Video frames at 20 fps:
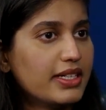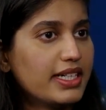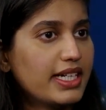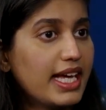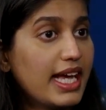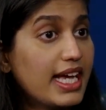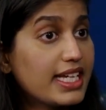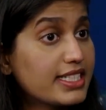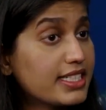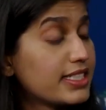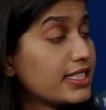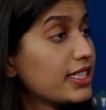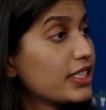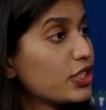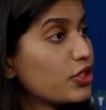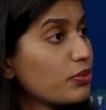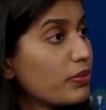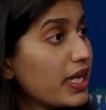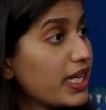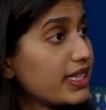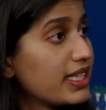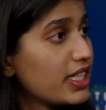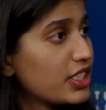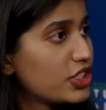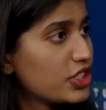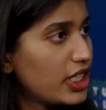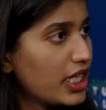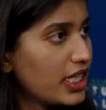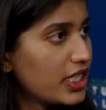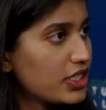hesitant to make that
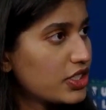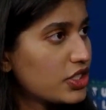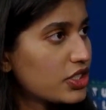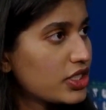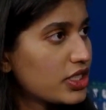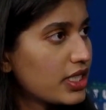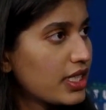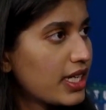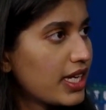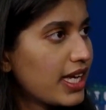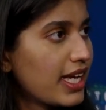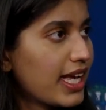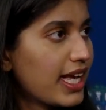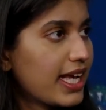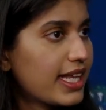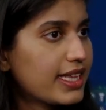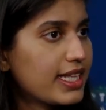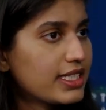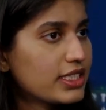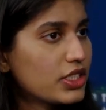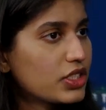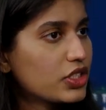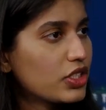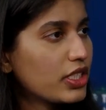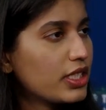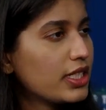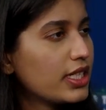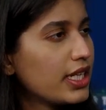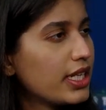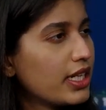change. There's a
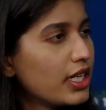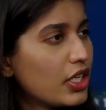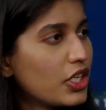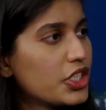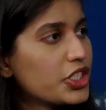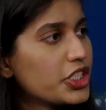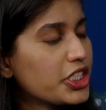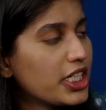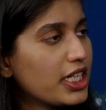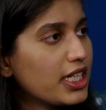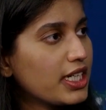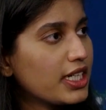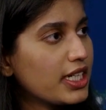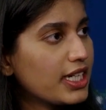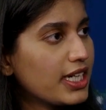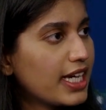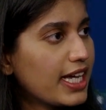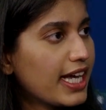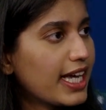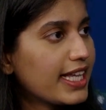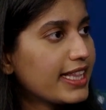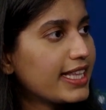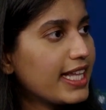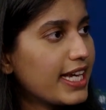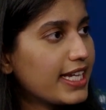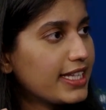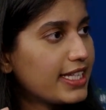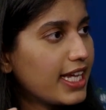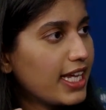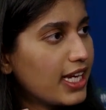certain inertia
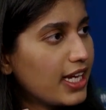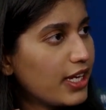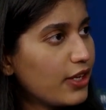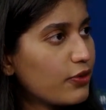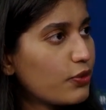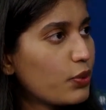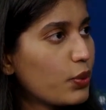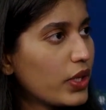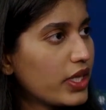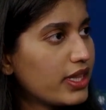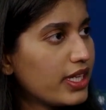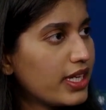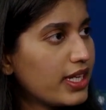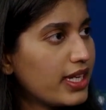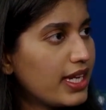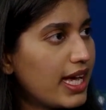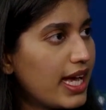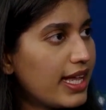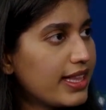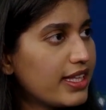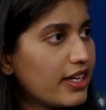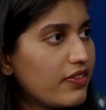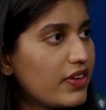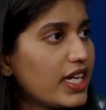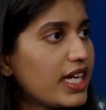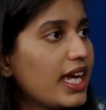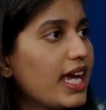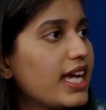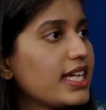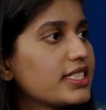that they live within, and they're very
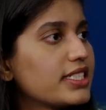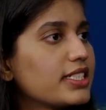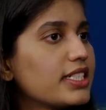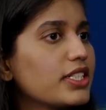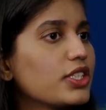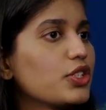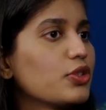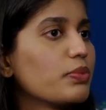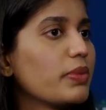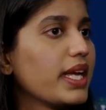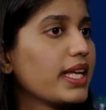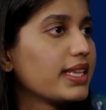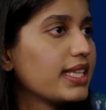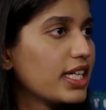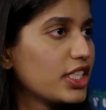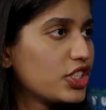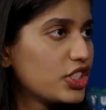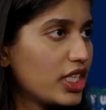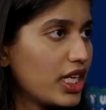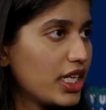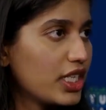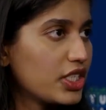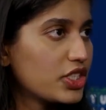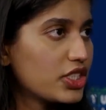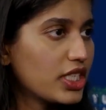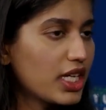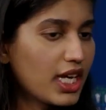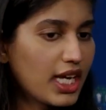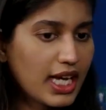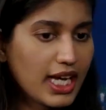hesitant to make that change
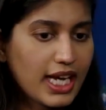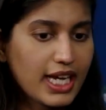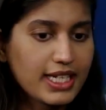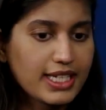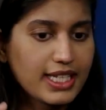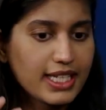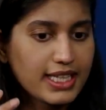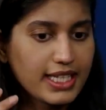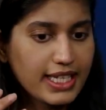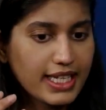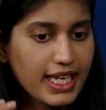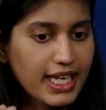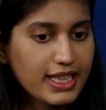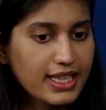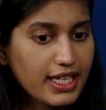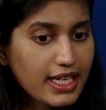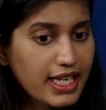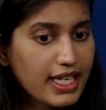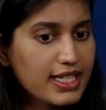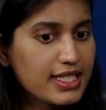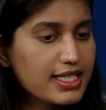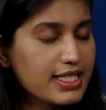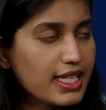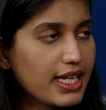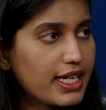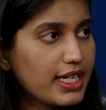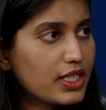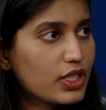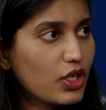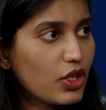till they get the
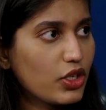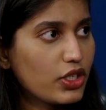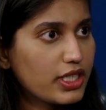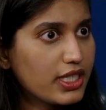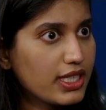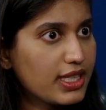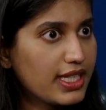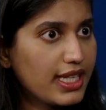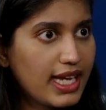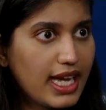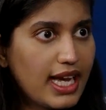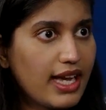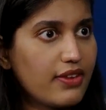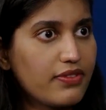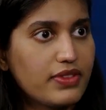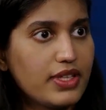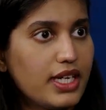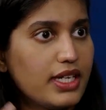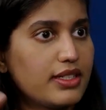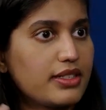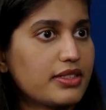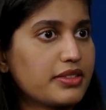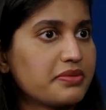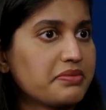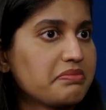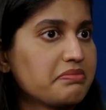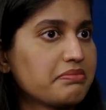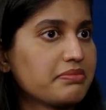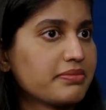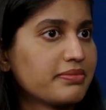insight or till they have
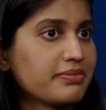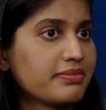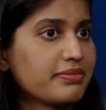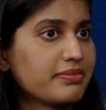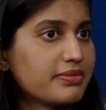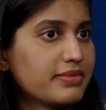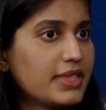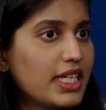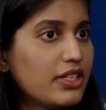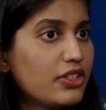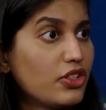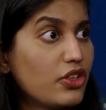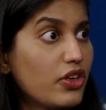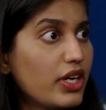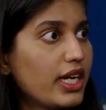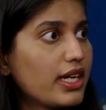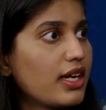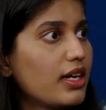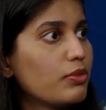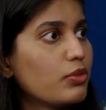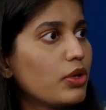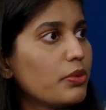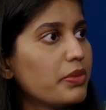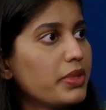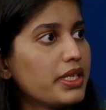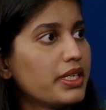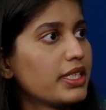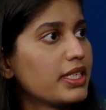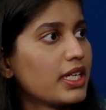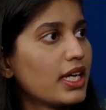that eureka
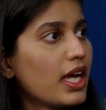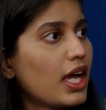moment